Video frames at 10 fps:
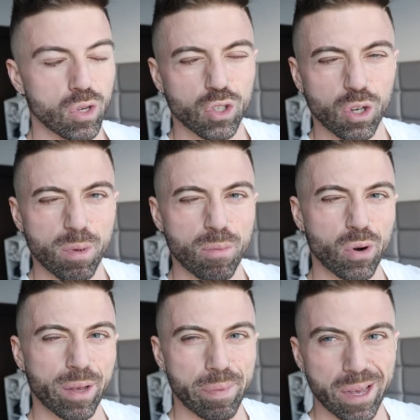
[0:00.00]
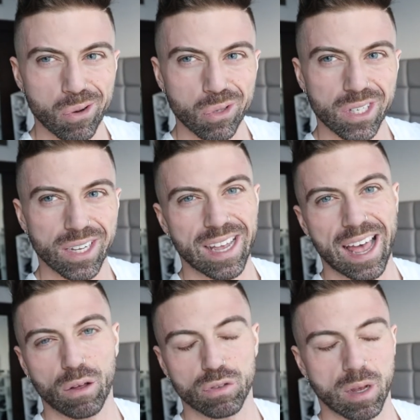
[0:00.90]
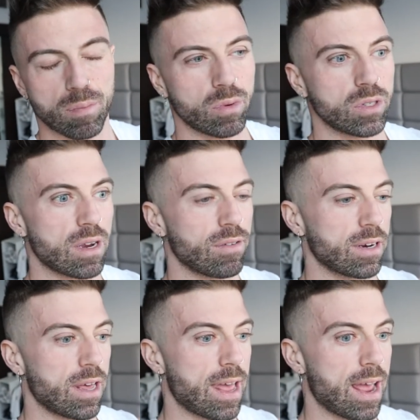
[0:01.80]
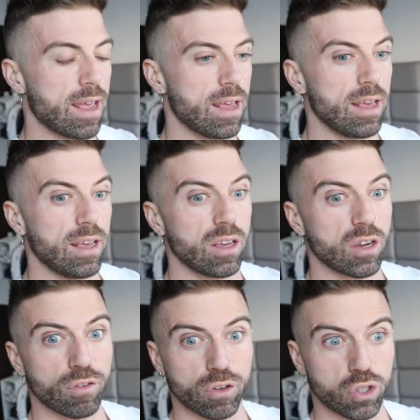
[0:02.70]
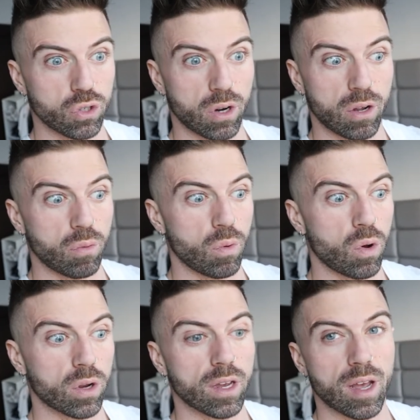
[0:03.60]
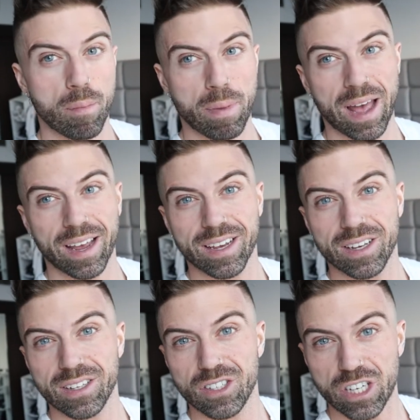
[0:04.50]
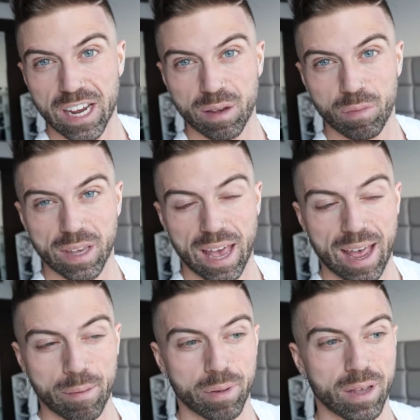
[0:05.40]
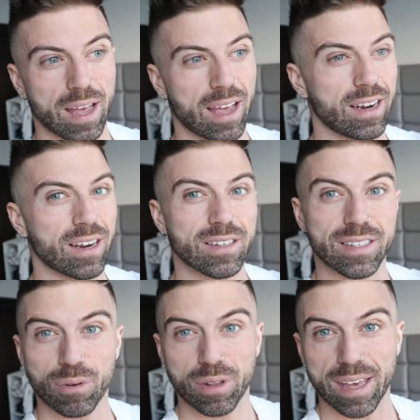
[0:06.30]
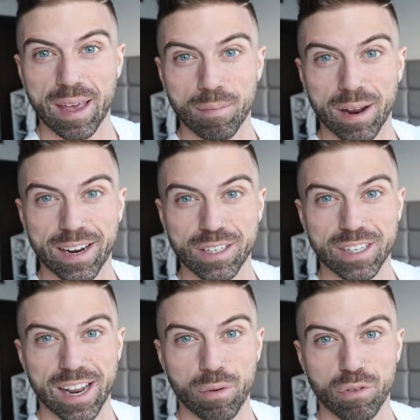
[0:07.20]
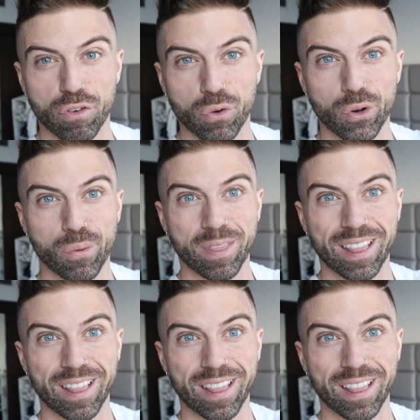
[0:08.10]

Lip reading: Took my morning pills, health supplements, everything like that. Go for a stroll, a little walk, come back, check in with Cam, and see what the game plan is today with food.